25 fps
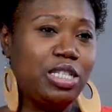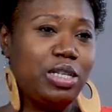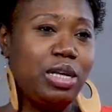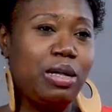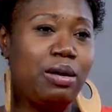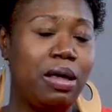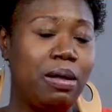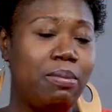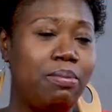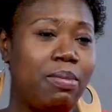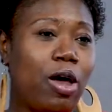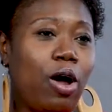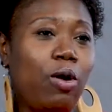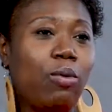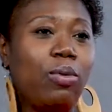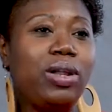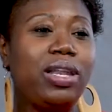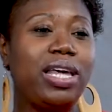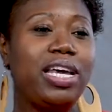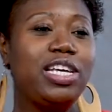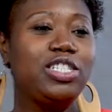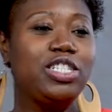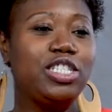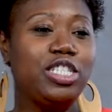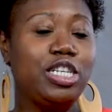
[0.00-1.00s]
in male
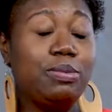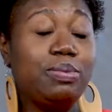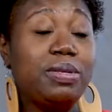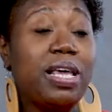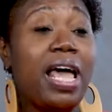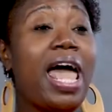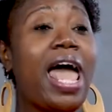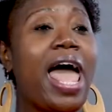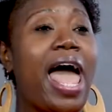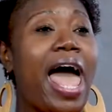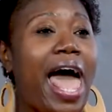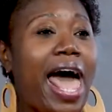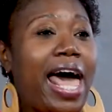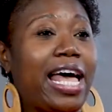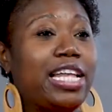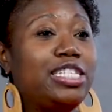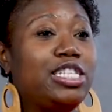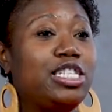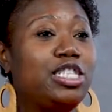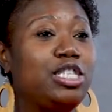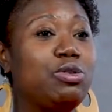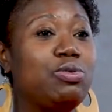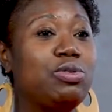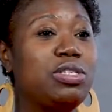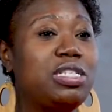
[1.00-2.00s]
relationships had to
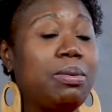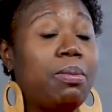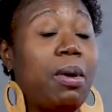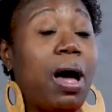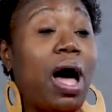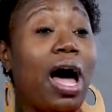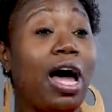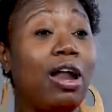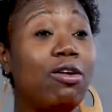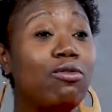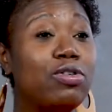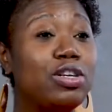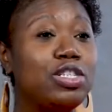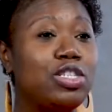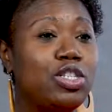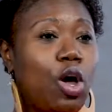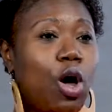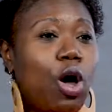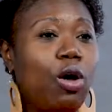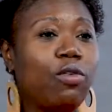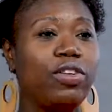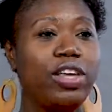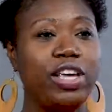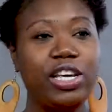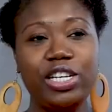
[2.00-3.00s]
do with some
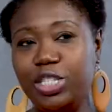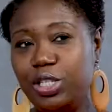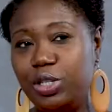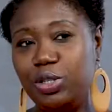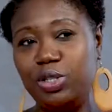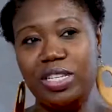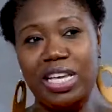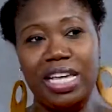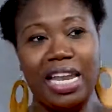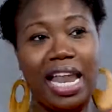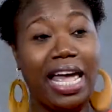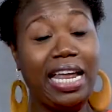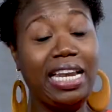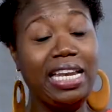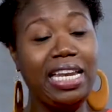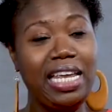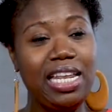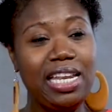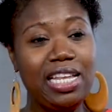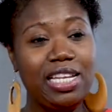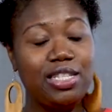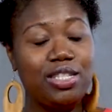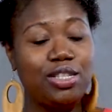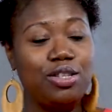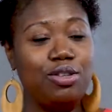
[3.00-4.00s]
unresolved issues that I
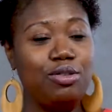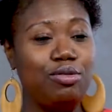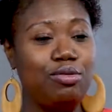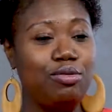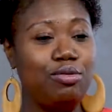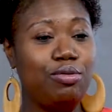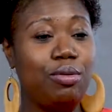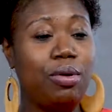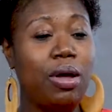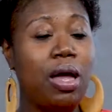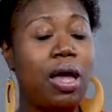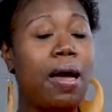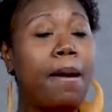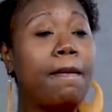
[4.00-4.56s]
needed to